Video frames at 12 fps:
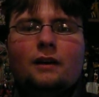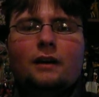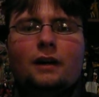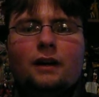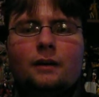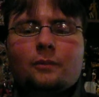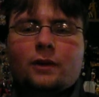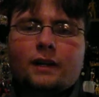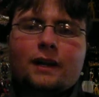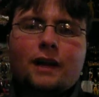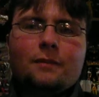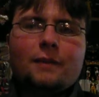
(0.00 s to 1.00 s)
When it
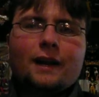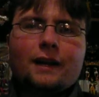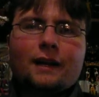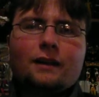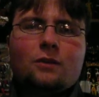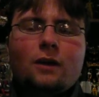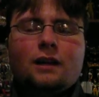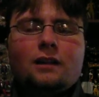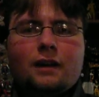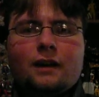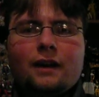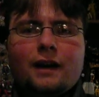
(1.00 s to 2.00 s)
came back, it had quite a
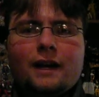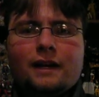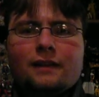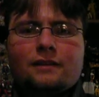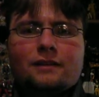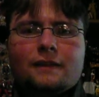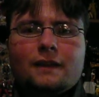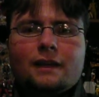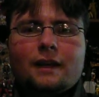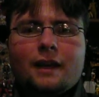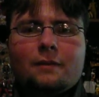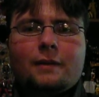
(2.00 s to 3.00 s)
long hiatus, and then
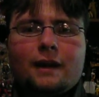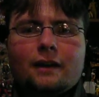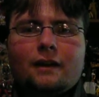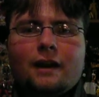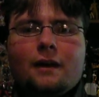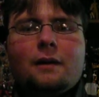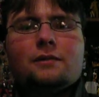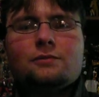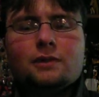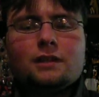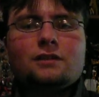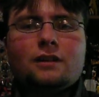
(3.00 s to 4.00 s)
it came back, I
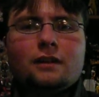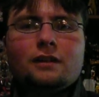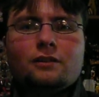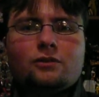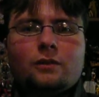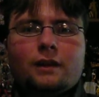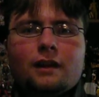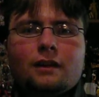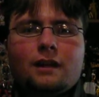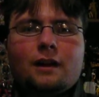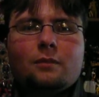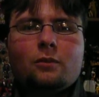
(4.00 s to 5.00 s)
really started enjoying it a
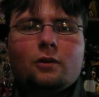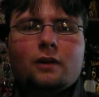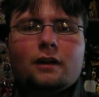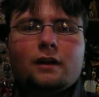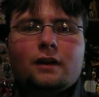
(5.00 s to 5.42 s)
lot more.